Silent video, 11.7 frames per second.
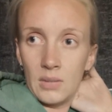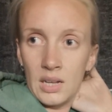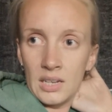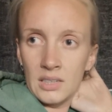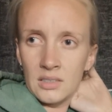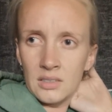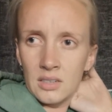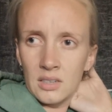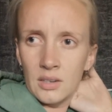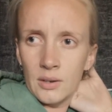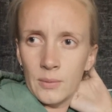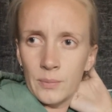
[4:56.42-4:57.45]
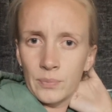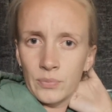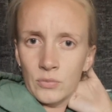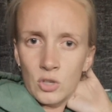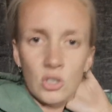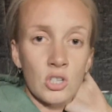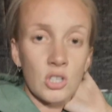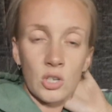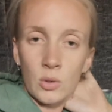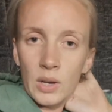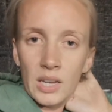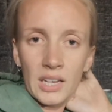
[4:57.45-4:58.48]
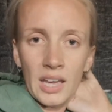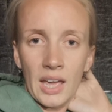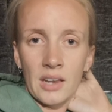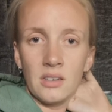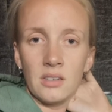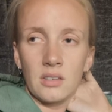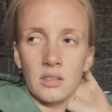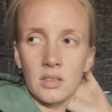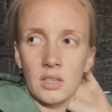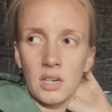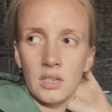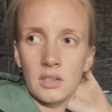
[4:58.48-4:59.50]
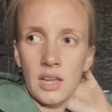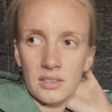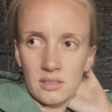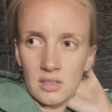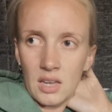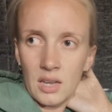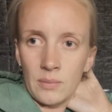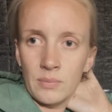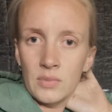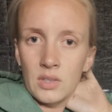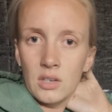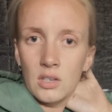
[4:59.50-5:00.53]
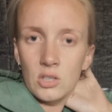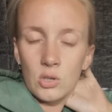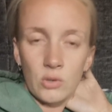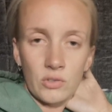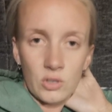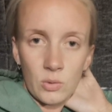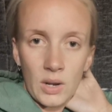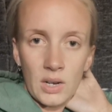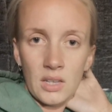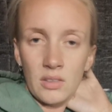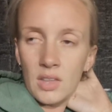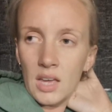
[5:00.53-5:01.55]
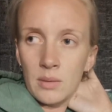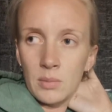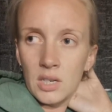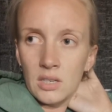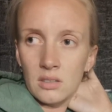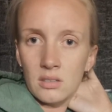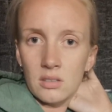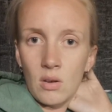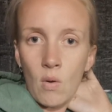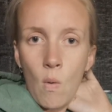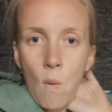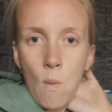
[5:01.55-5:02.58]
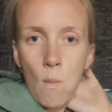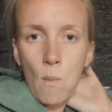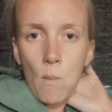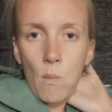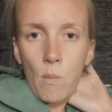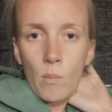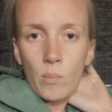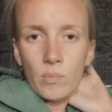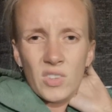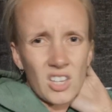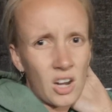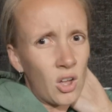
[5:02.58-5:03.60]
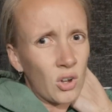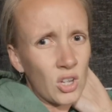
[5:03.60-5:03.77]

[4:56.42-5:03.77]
And just do it again, and then next time do it for 20, 30 minutes. It's a long